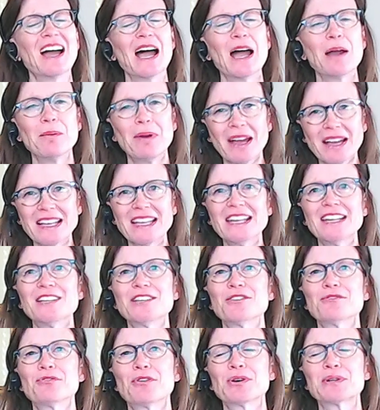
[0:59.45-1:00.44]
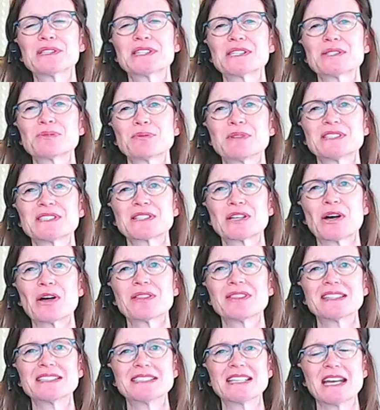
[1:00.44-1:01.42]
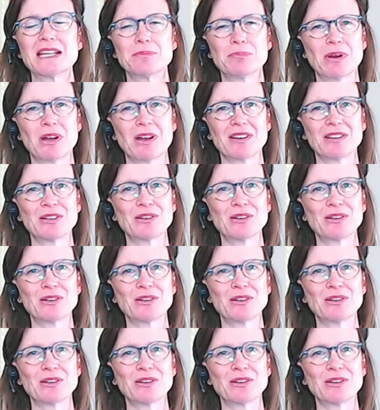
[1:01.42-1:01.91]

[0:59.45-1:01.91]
I'm not kidding you folks, this one is called the dead bug.